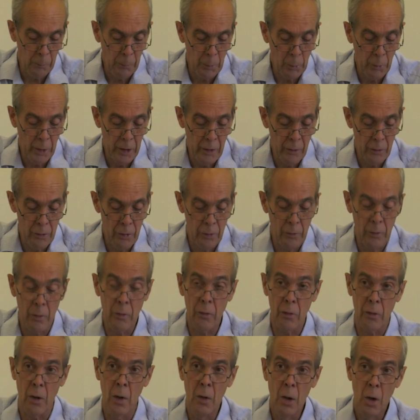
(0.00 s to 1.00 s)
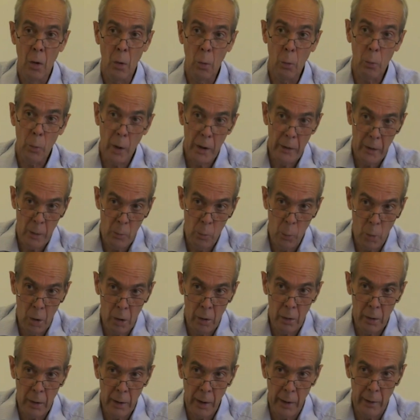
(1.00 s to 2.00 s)
operations already
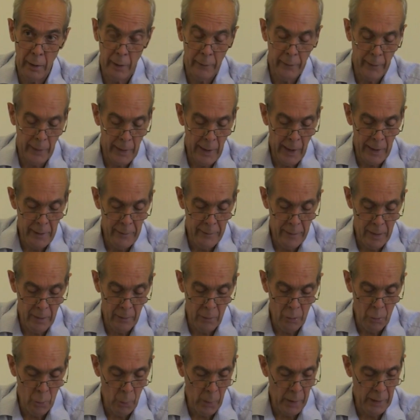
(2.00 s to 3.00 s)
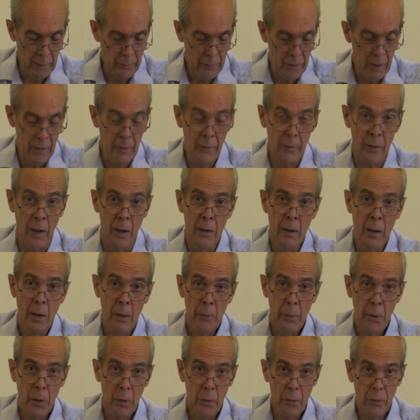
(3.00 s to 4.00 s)
working in the 1820s,
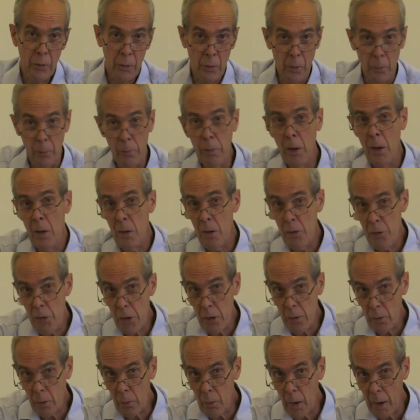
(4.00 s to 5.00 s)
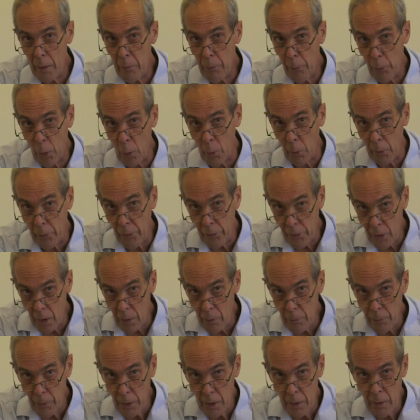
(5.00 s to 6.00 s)
those of geographical
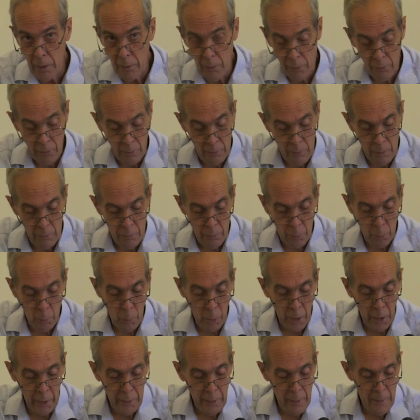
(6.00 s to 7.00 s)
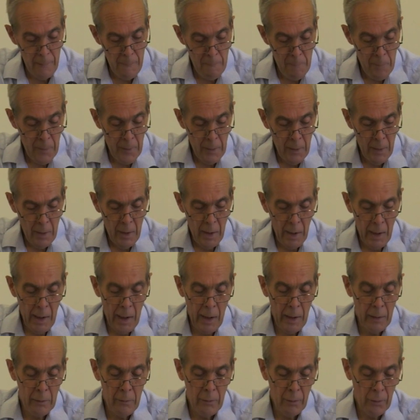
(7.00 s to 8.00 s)
surveys, for one,
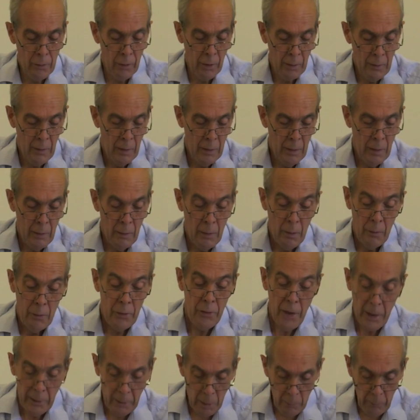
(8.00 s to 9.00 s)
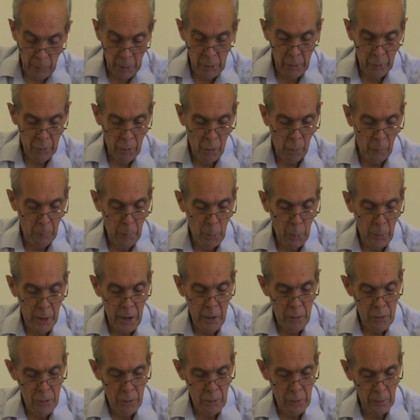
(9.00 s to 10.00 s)
and settlement
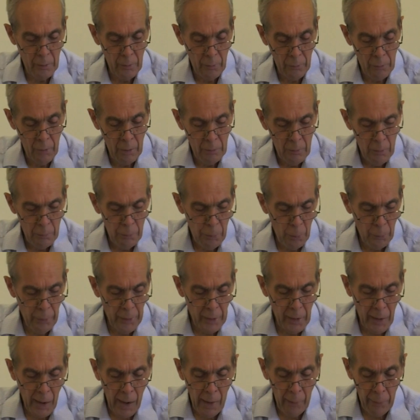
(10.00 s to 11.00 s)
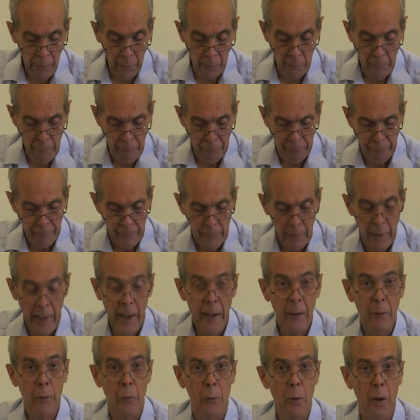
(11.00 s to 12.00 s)
operations for the other,
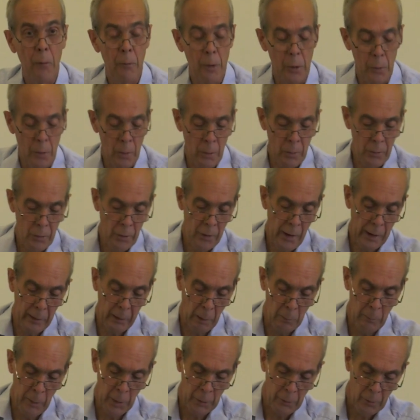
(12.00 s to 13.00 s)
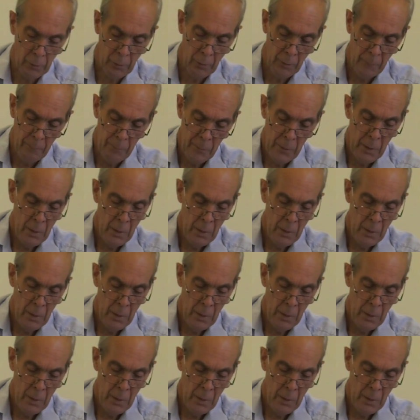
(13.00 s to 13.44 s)
land revenue settlements,